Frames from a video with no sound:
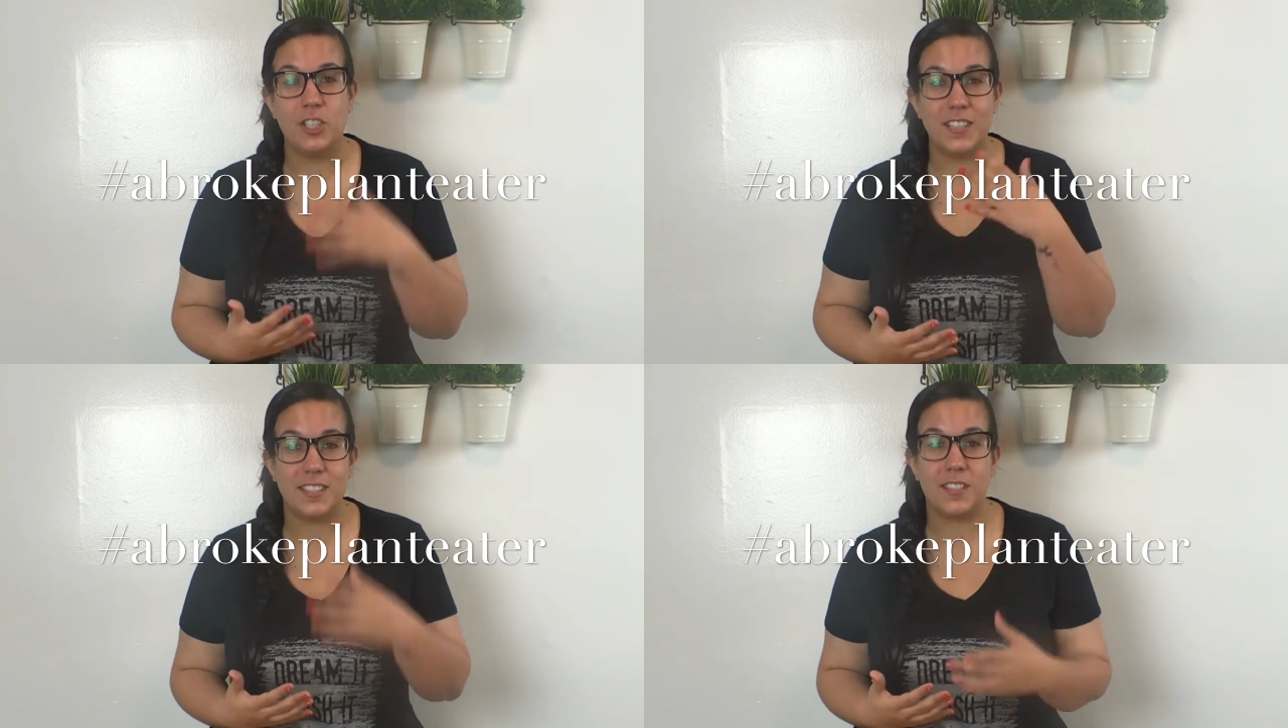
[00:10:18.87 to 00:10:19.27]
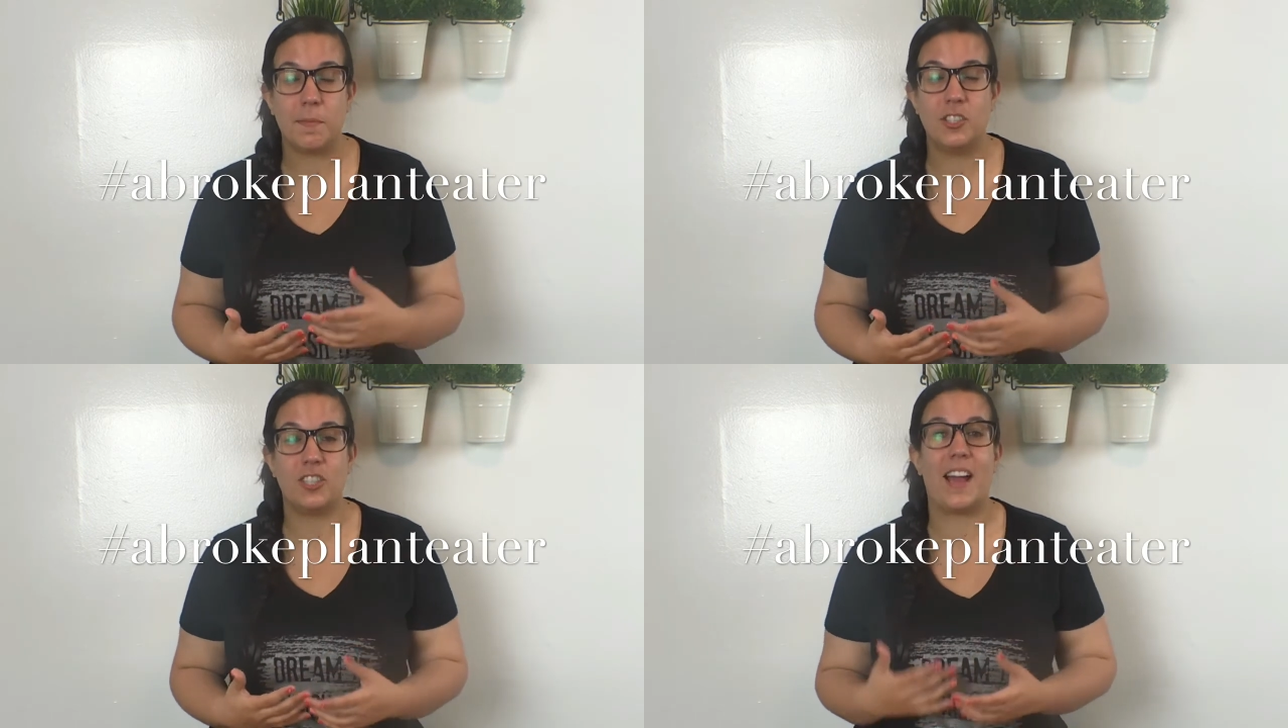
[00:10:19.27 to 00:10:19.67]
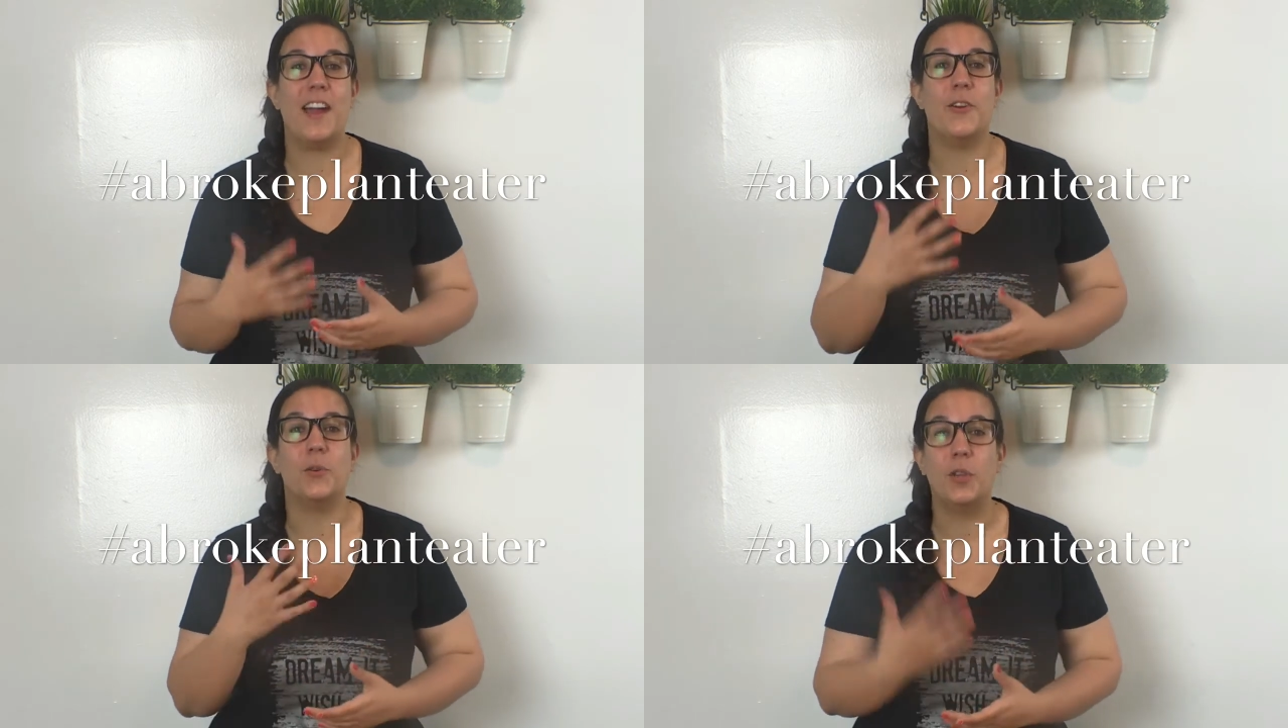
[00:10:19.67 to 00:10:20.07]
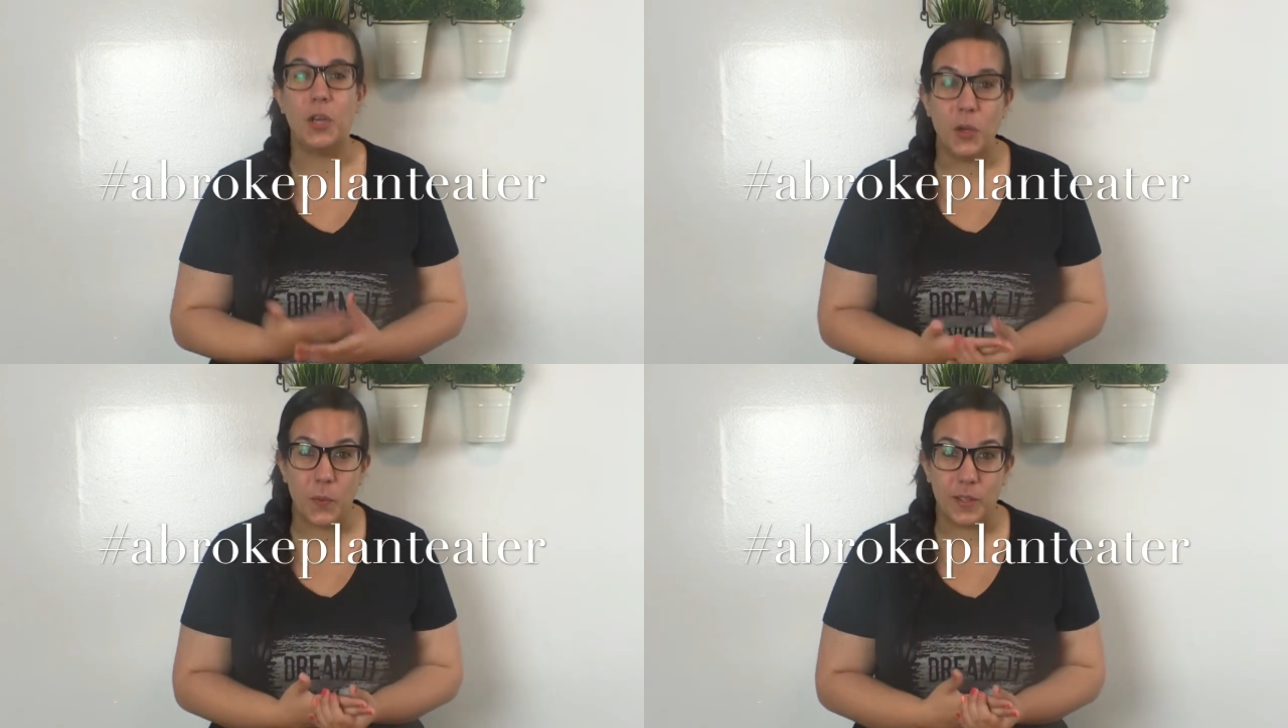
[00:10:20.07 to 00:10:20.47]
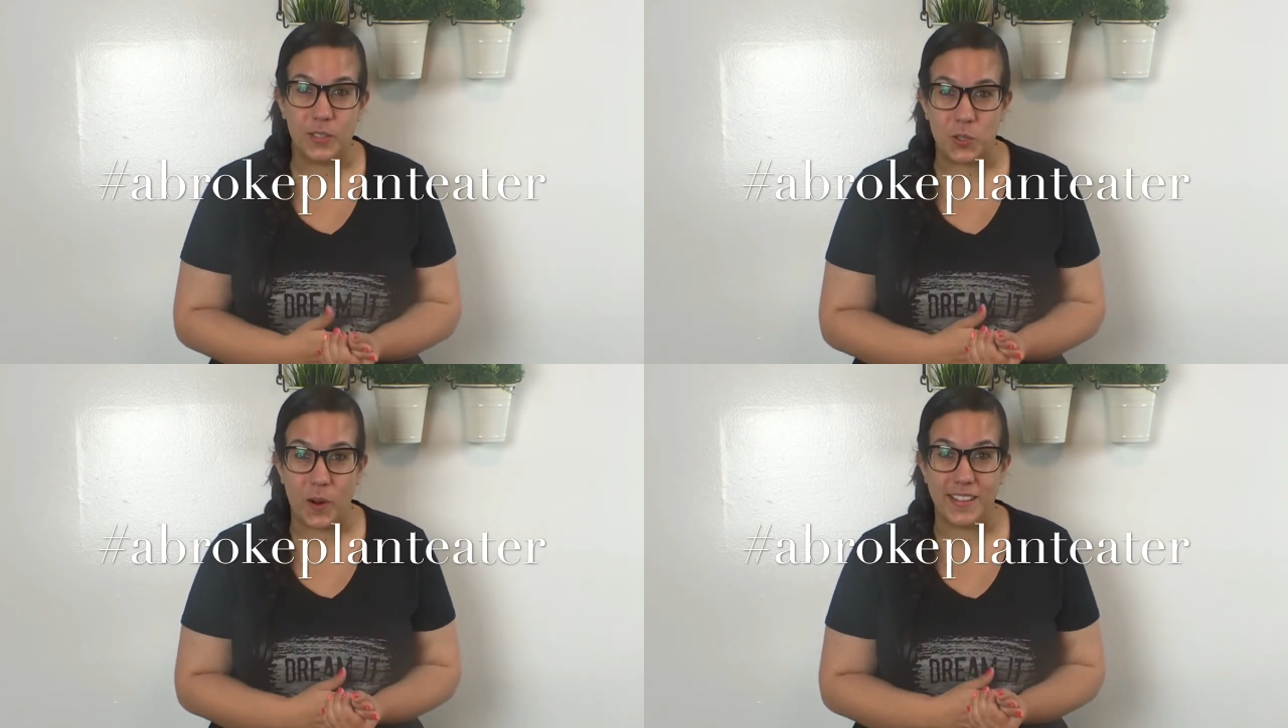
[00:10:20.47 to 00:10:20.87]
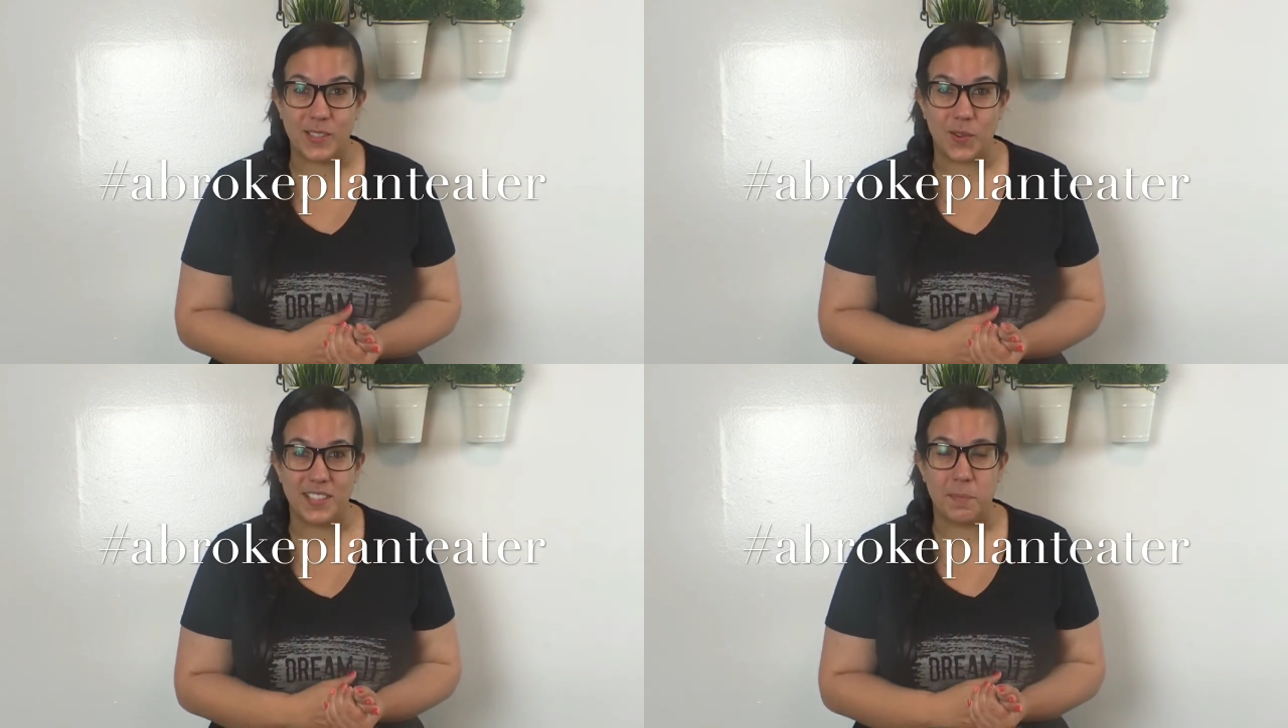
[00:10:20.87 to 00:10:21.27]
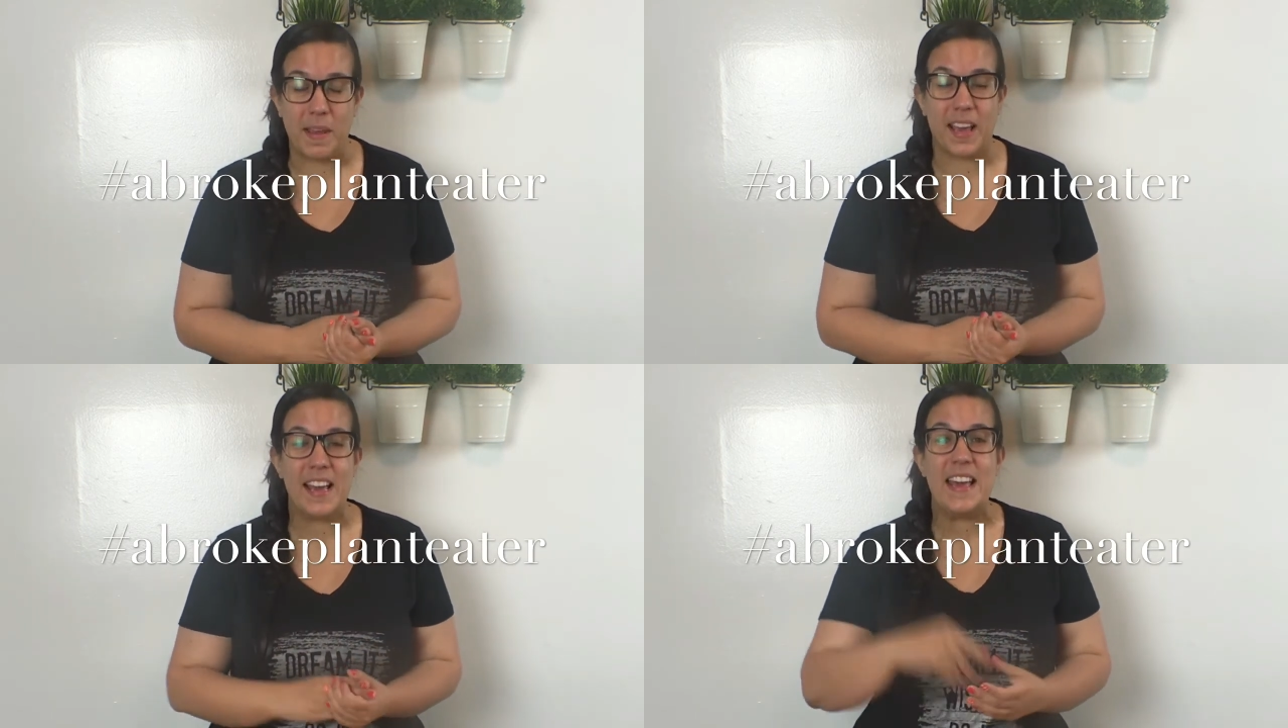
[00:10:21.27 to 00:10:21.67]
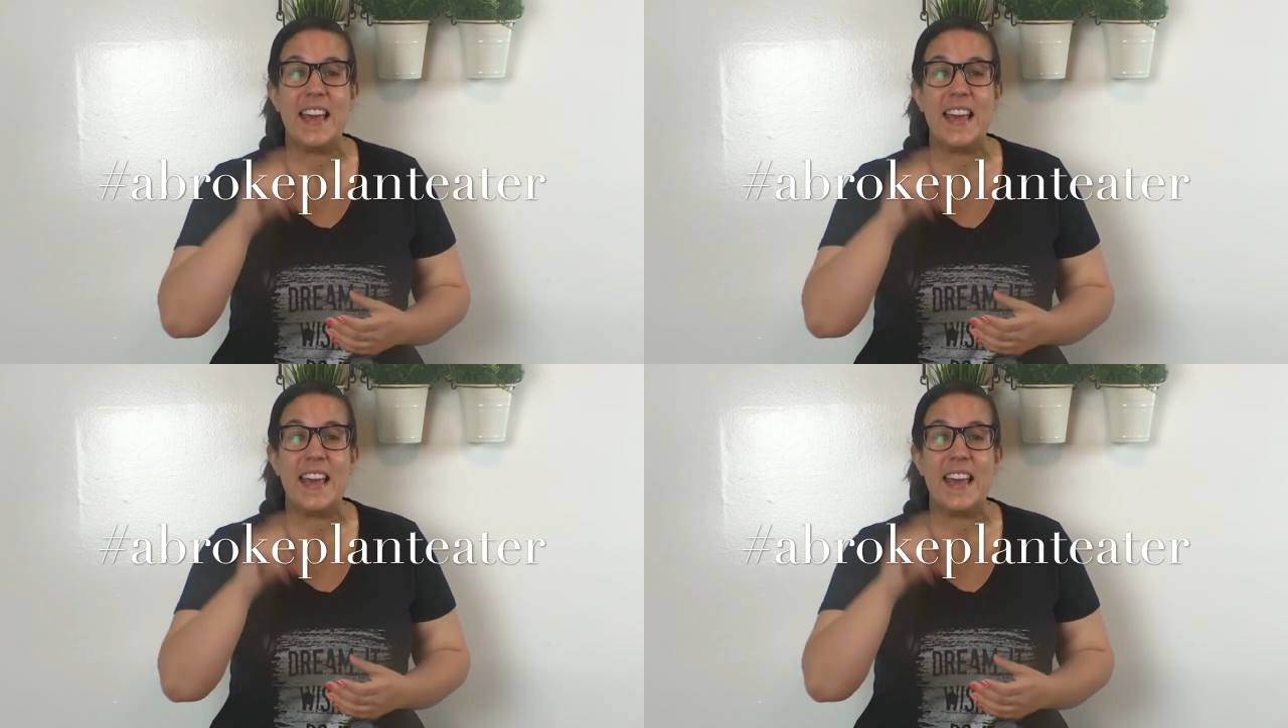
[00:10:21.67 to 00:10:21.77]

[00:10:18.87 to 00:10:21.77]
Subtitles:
just as much as I know you will enjoy this recipe.